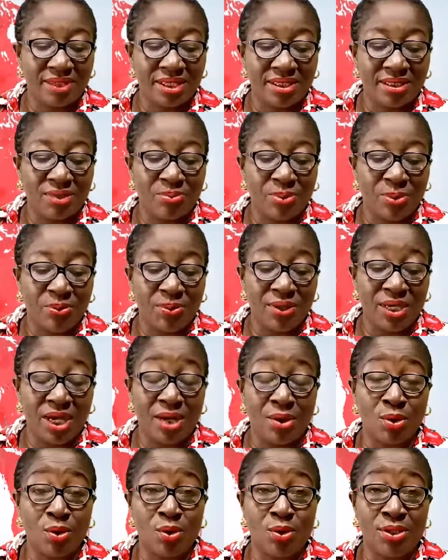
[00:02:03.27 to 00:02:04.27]
The
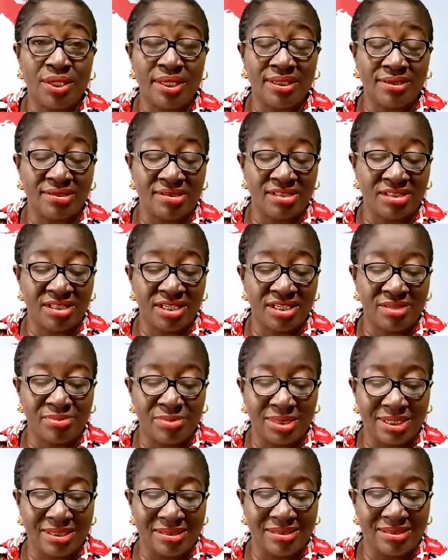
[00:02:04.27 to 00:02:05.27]
PPRO in the
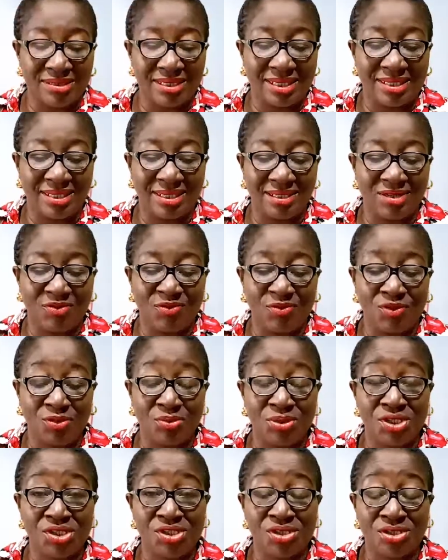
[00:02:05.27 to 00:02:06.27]
statement said an
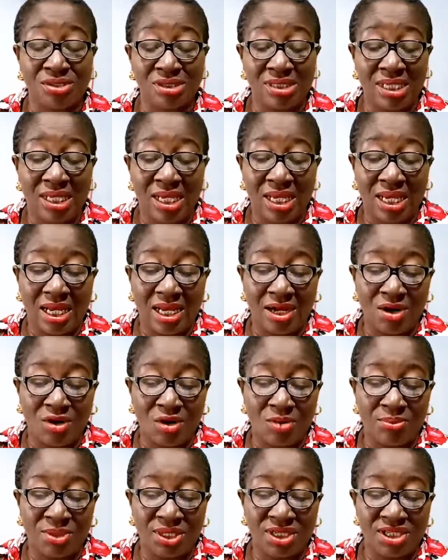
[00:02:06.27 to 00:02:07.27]
information and
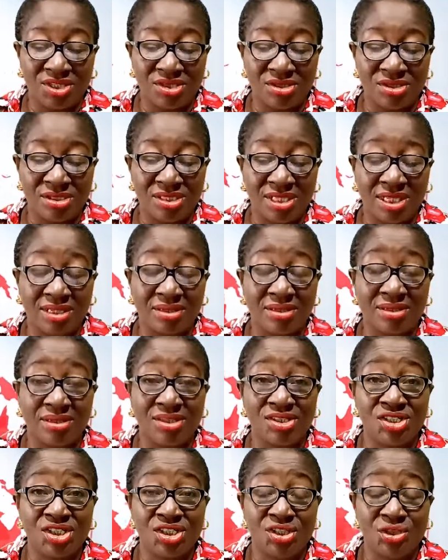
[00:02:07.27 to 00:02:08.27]
communication
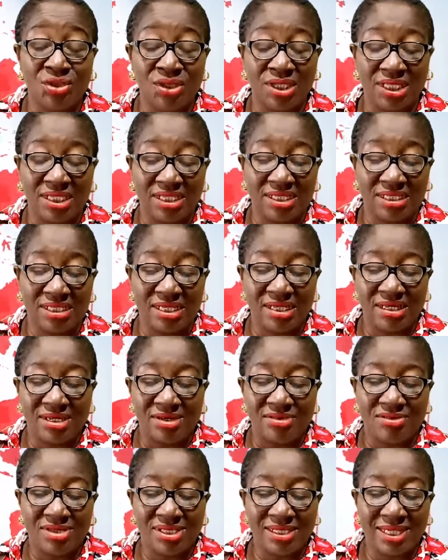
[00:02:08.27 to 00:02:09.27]
technology unit
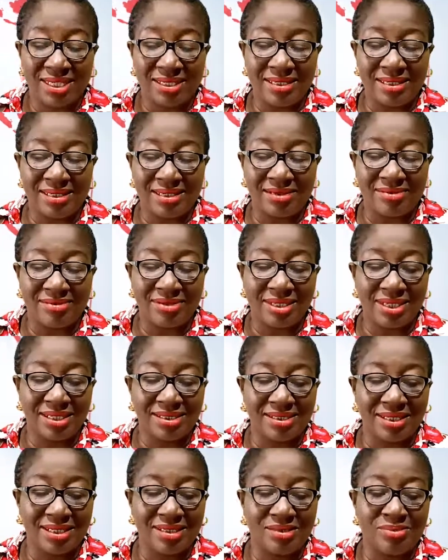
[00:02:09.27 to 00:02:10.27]
recently
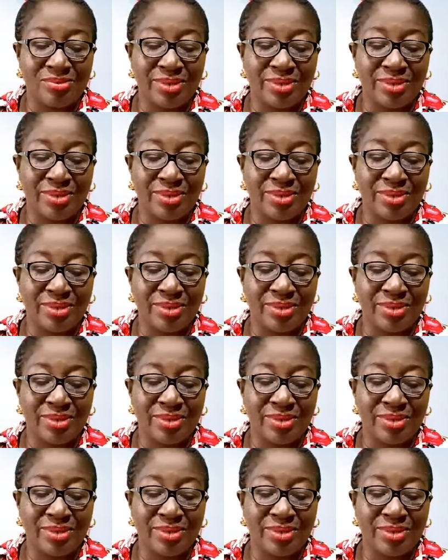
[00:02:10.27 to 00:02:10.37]
created